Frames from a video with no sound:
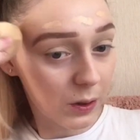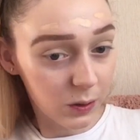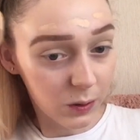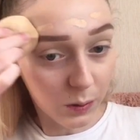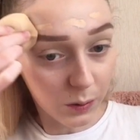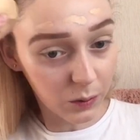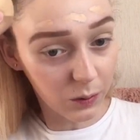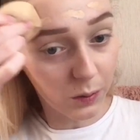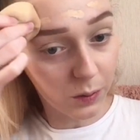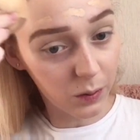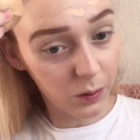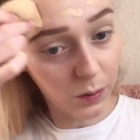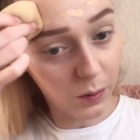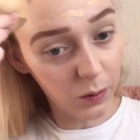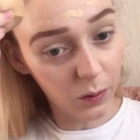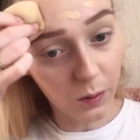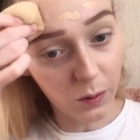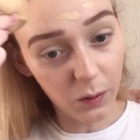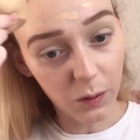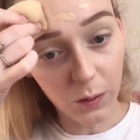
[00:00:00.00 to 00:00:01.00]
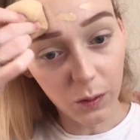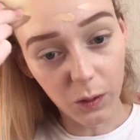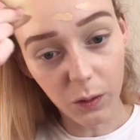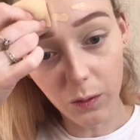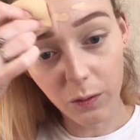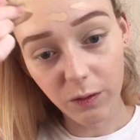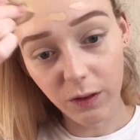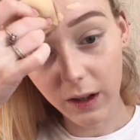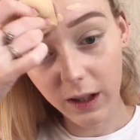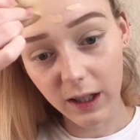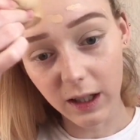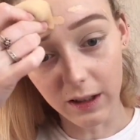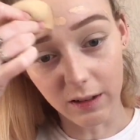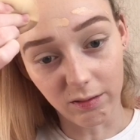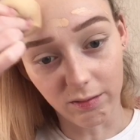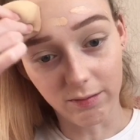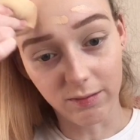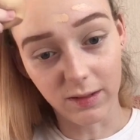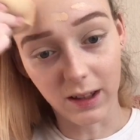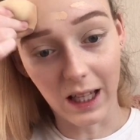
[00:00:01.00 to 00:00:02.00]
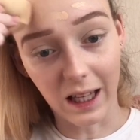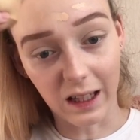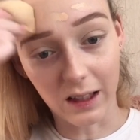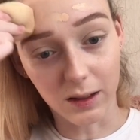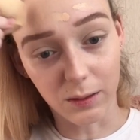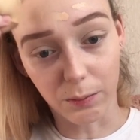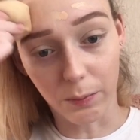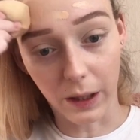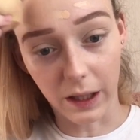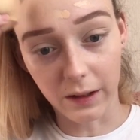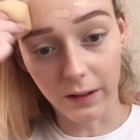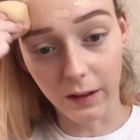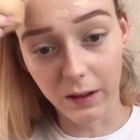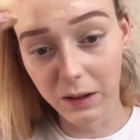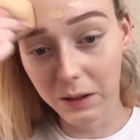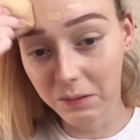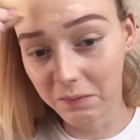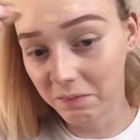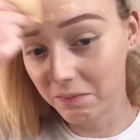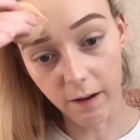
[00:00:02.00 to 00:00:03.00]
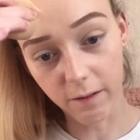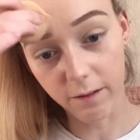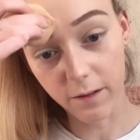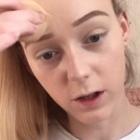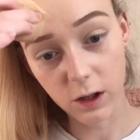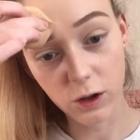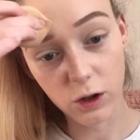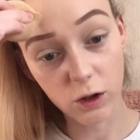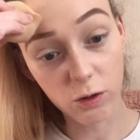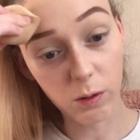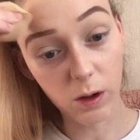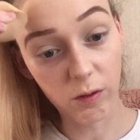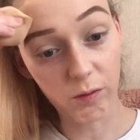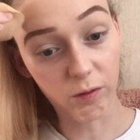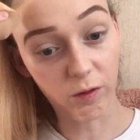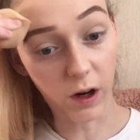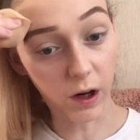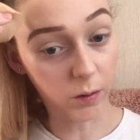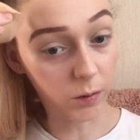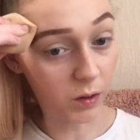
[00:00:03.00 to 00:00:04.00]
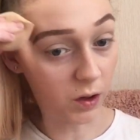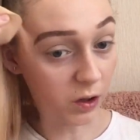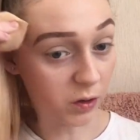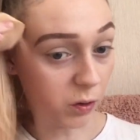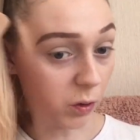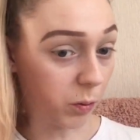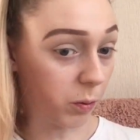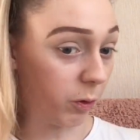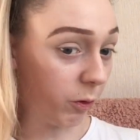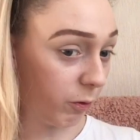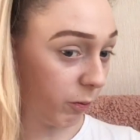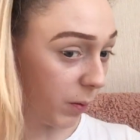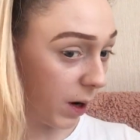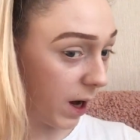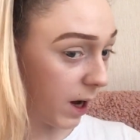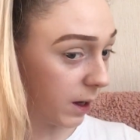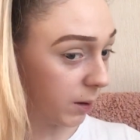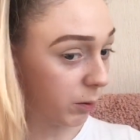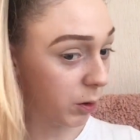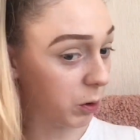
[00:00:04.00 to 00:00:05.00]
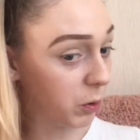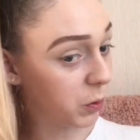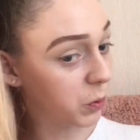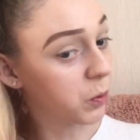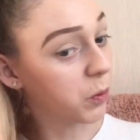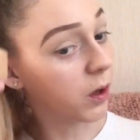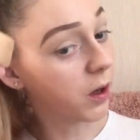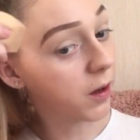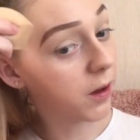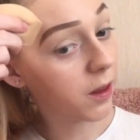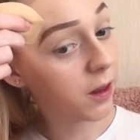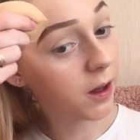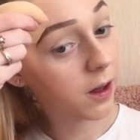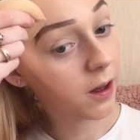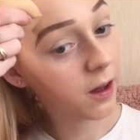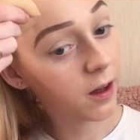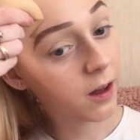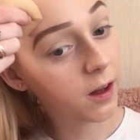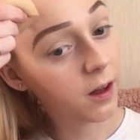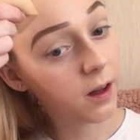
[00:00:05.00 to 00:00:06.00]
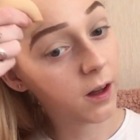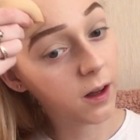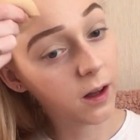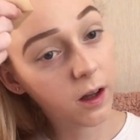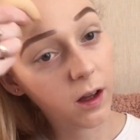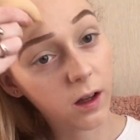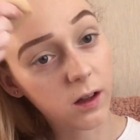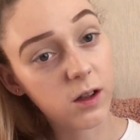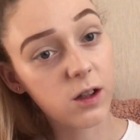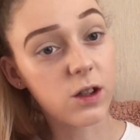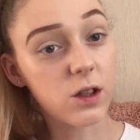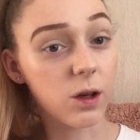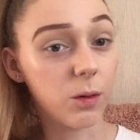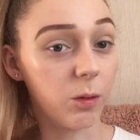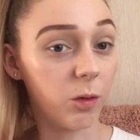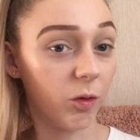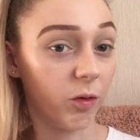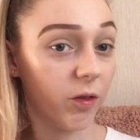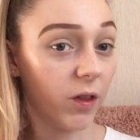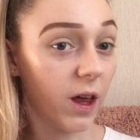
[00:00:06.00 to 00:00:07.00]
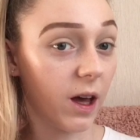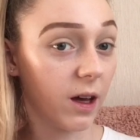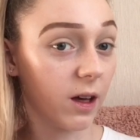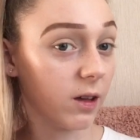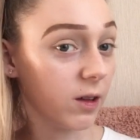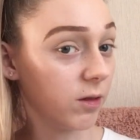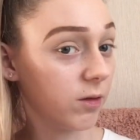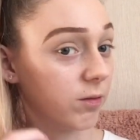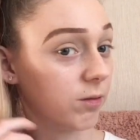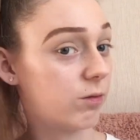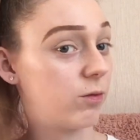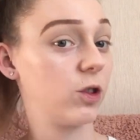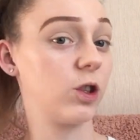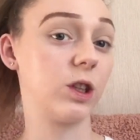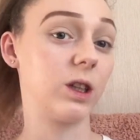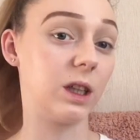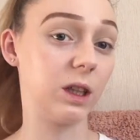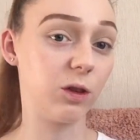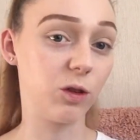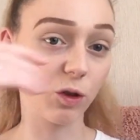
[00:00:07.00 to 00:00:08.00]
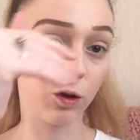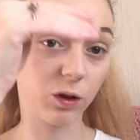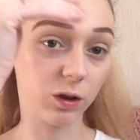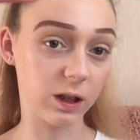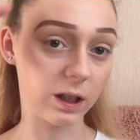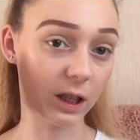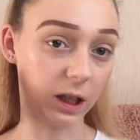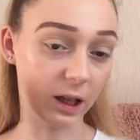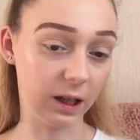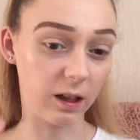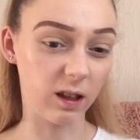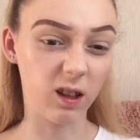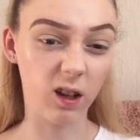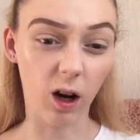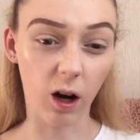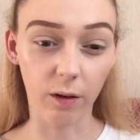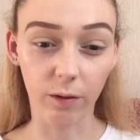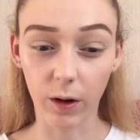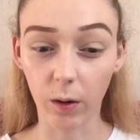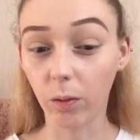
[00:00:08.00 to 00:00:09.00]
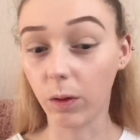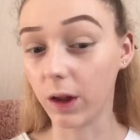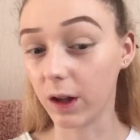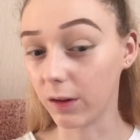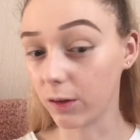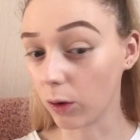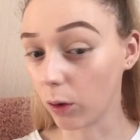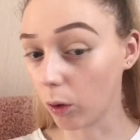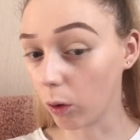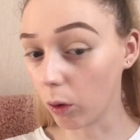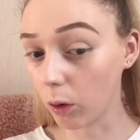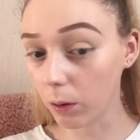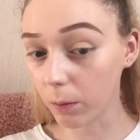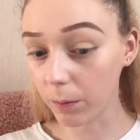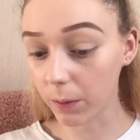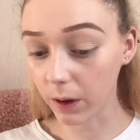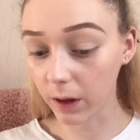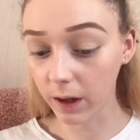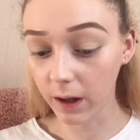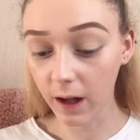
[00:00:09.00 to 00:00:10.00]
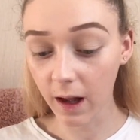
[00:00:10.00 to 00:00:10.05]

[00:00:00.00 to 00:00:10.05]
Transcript: So hopefully it gets better. I've just went round the top of my eyebrows with some of that shade just to like carve out the top,